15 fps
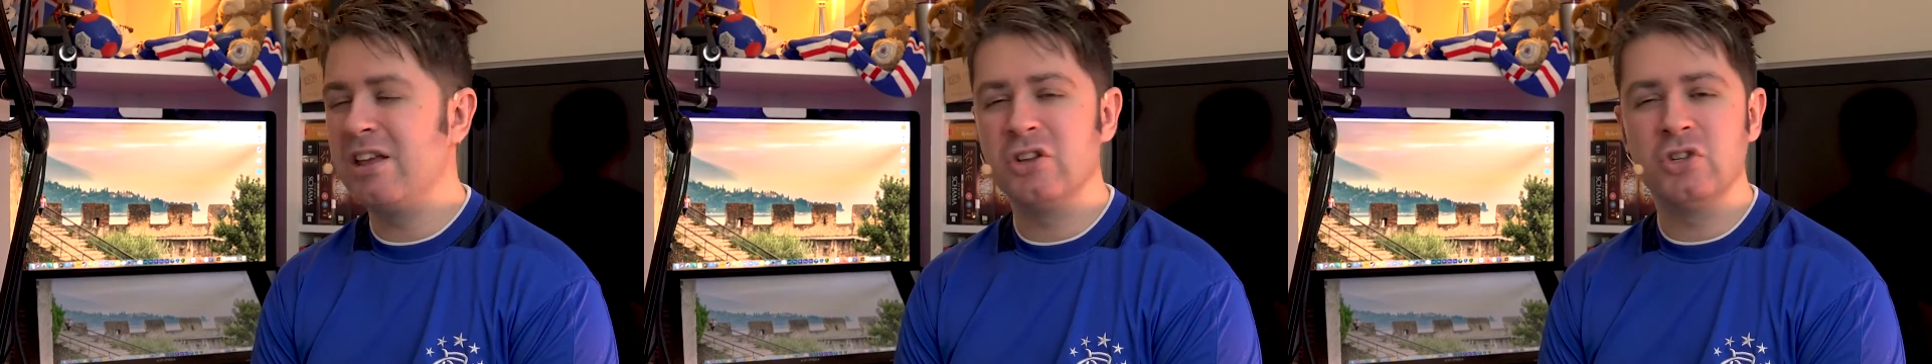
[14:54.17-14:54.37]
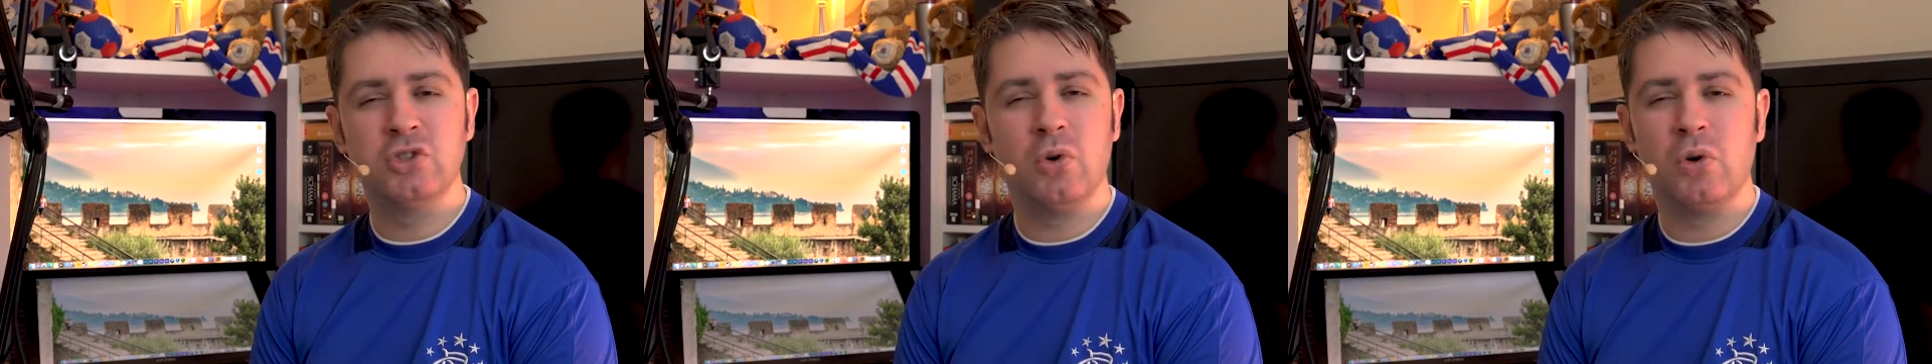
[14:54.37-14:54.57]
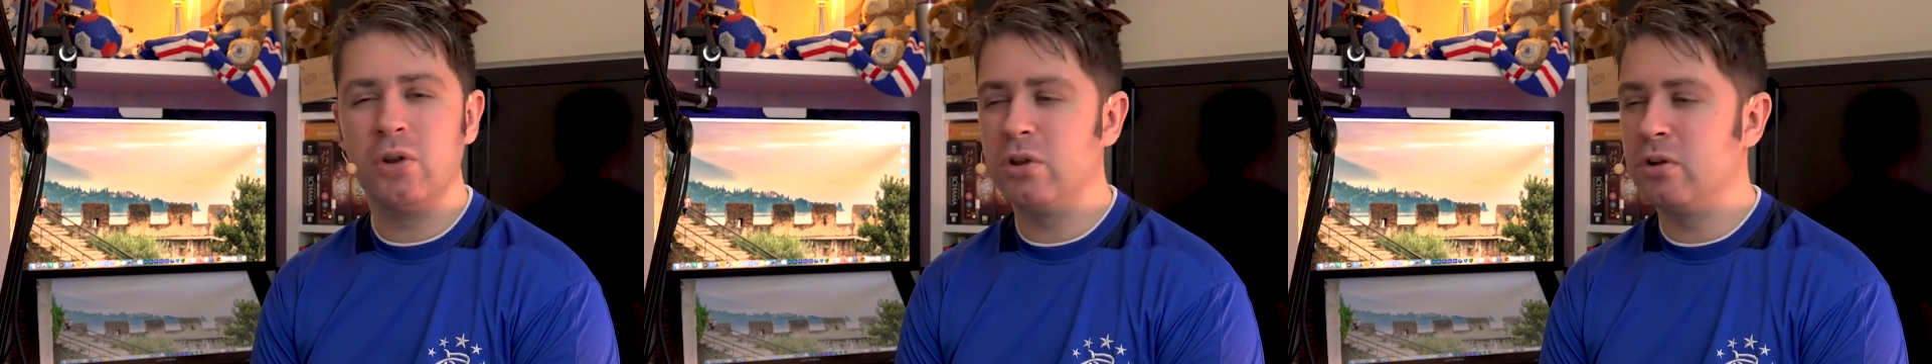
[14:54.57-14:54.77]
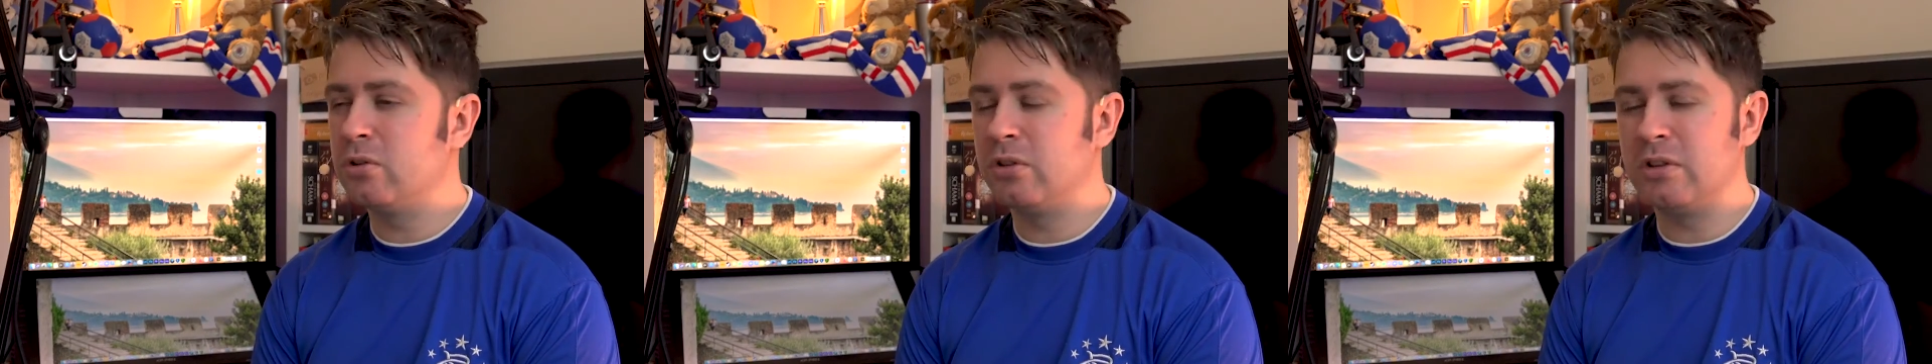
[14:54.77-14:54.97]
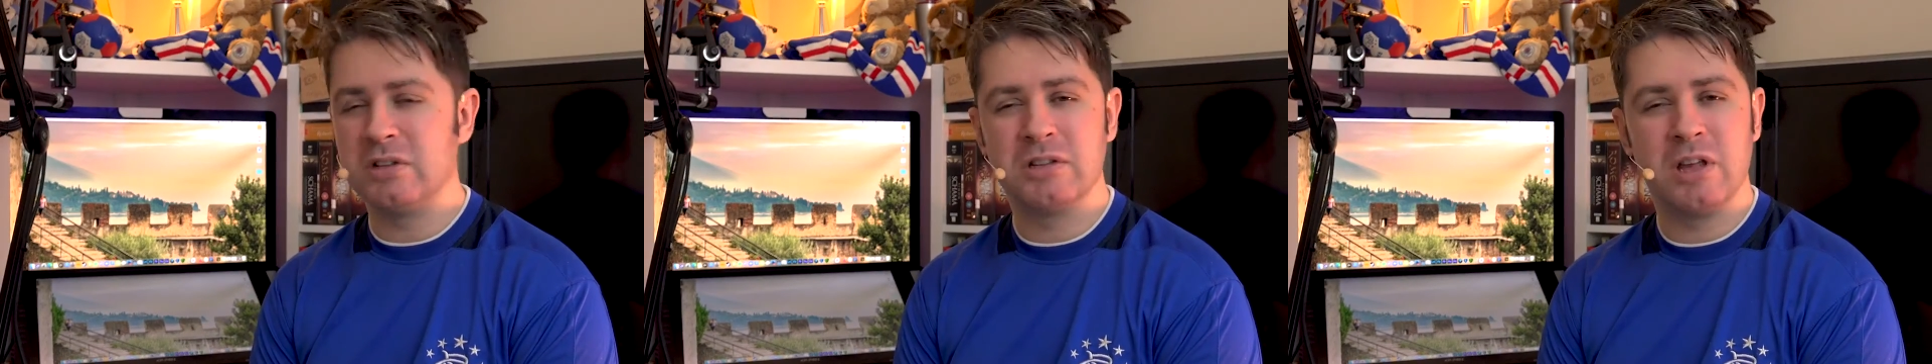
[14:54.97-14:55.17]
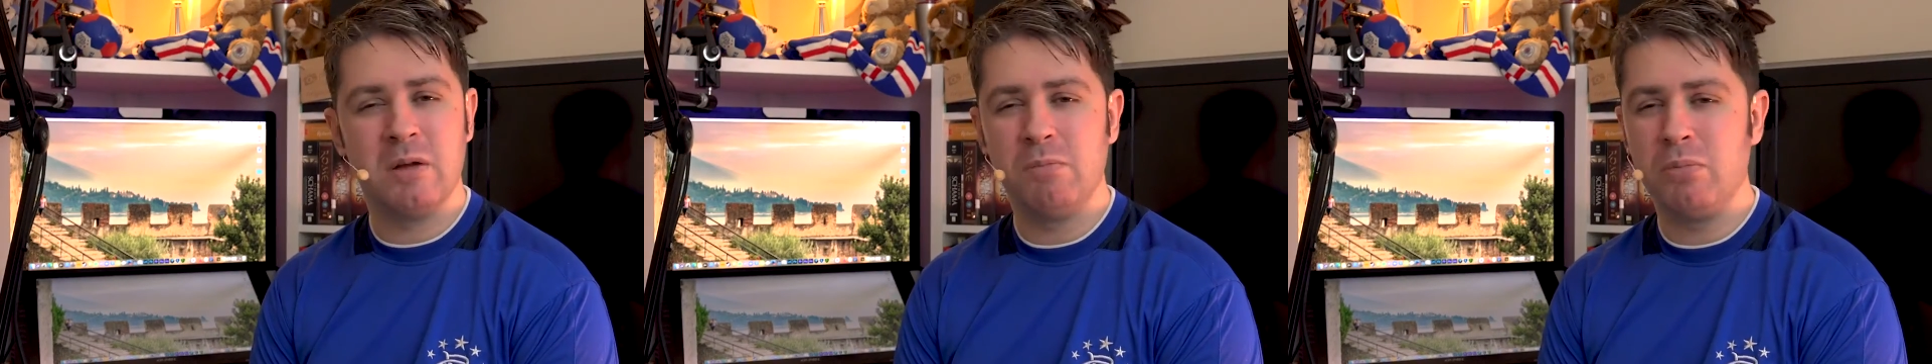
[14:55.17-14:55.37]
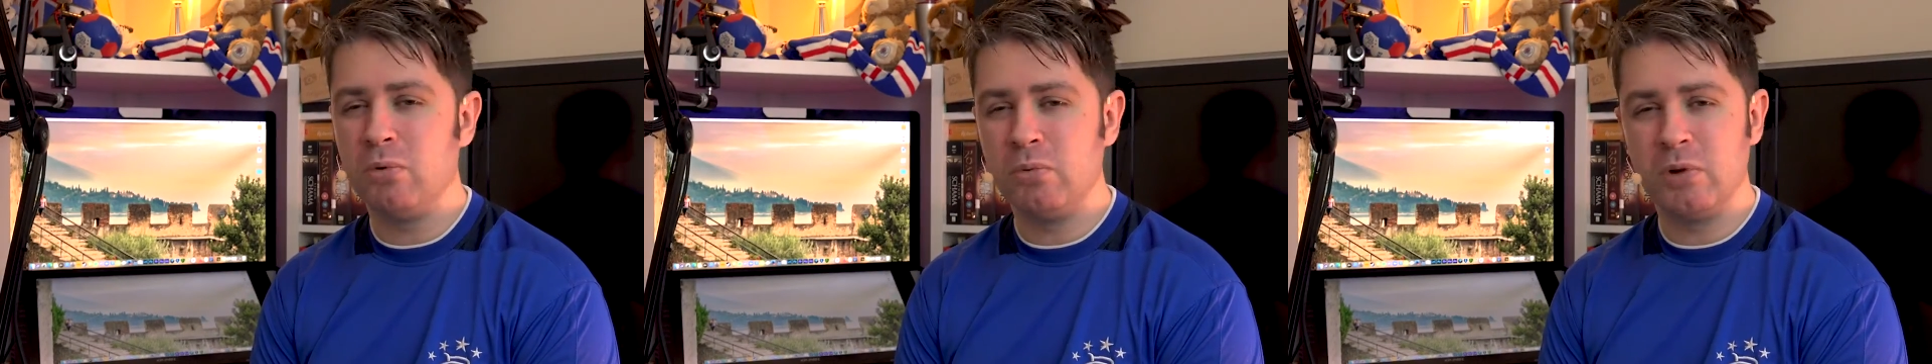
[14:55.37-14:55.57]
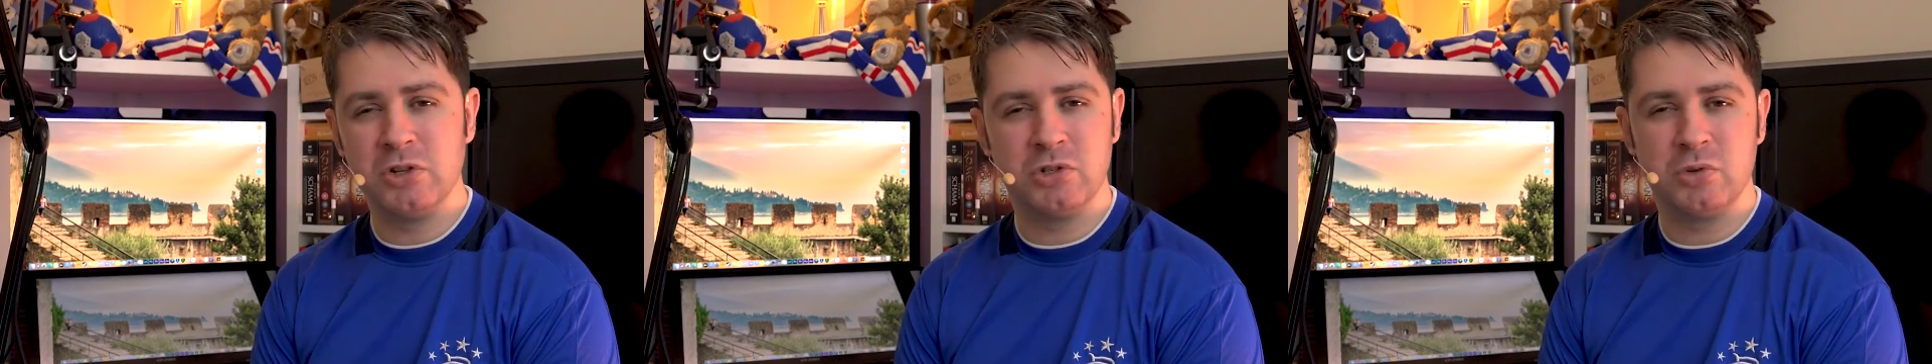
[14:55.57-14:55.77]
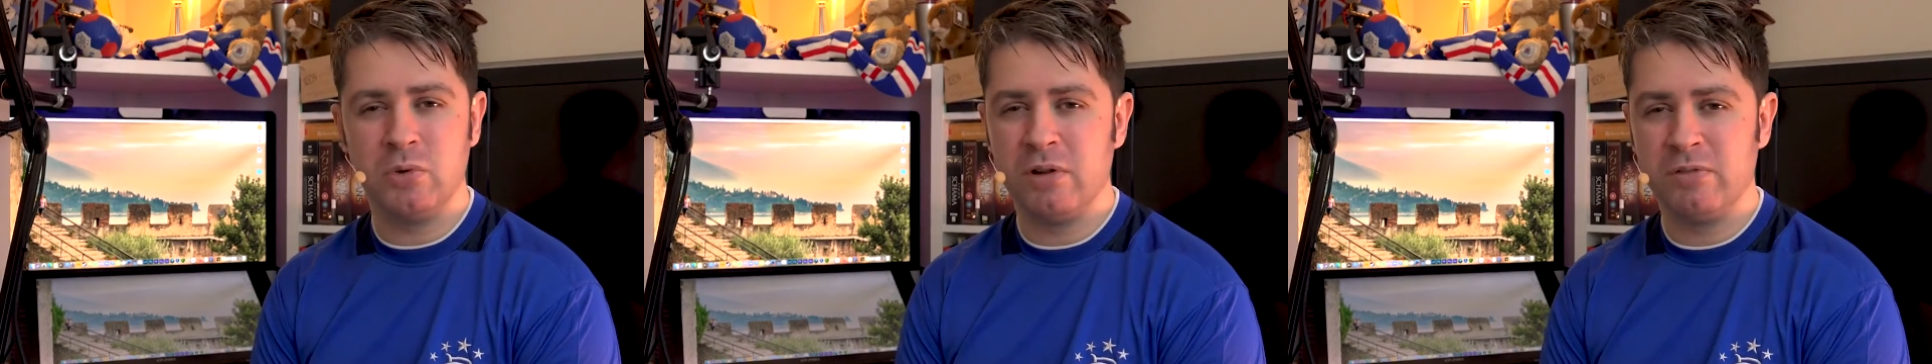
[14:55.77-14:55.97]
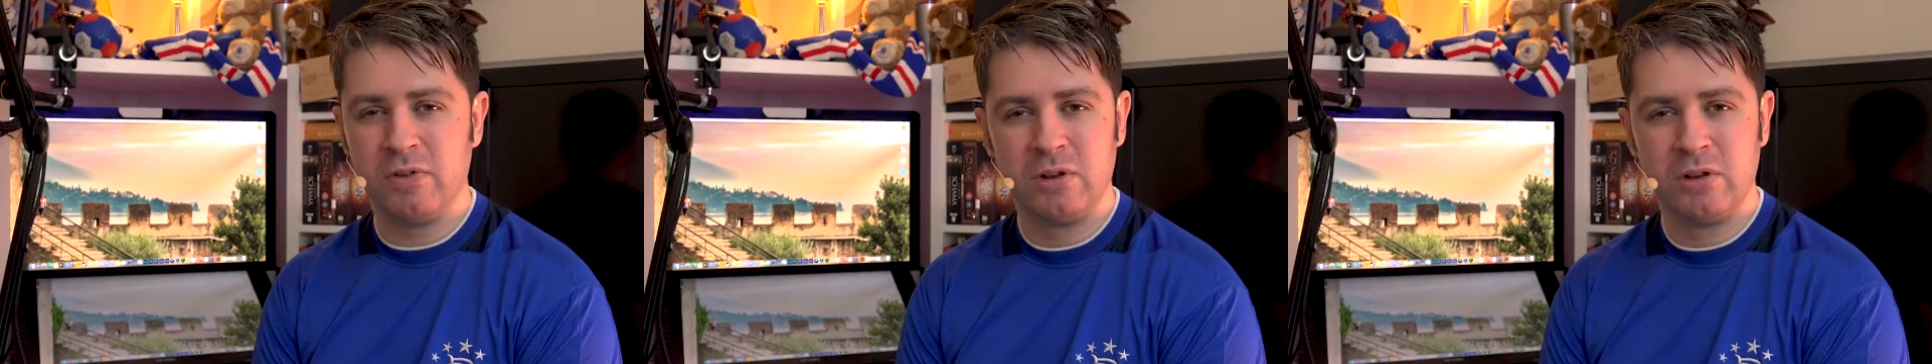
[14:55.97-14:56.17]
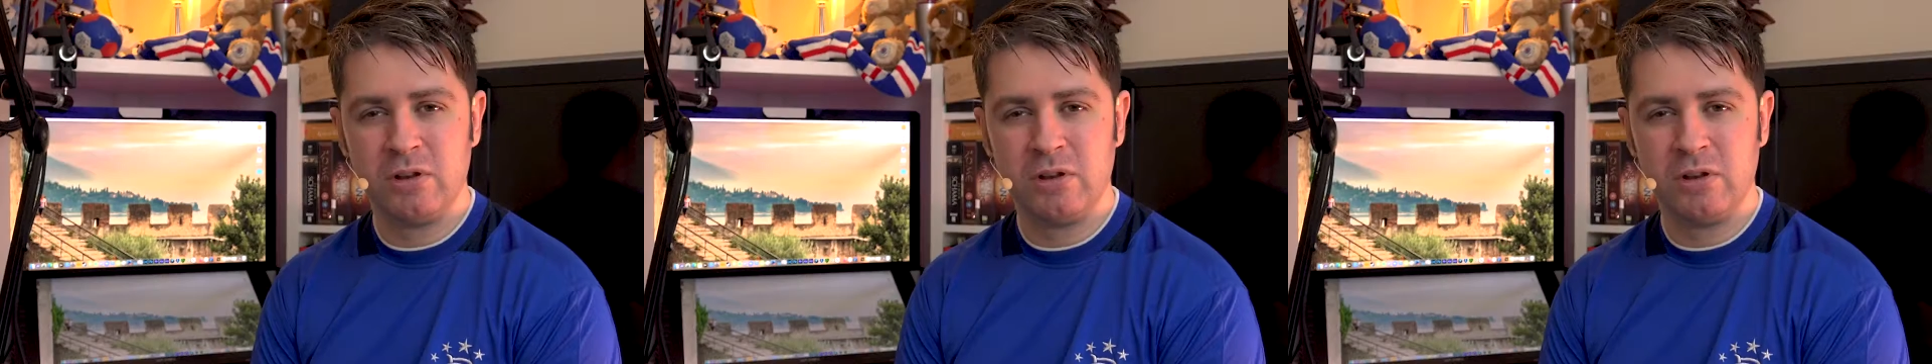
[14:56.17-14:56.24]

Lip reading: historical example whatsoever.